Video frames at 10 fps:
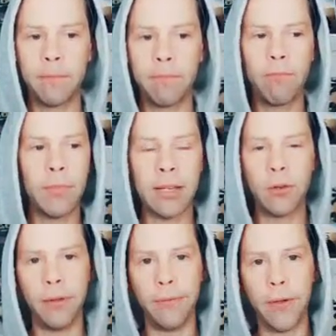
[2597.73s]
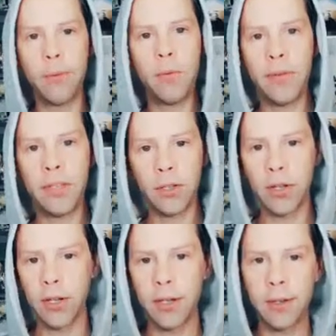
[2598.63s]
Like your Nouveau movies are
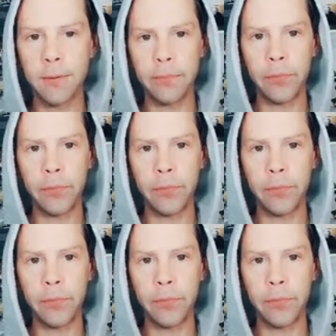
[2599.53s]
good.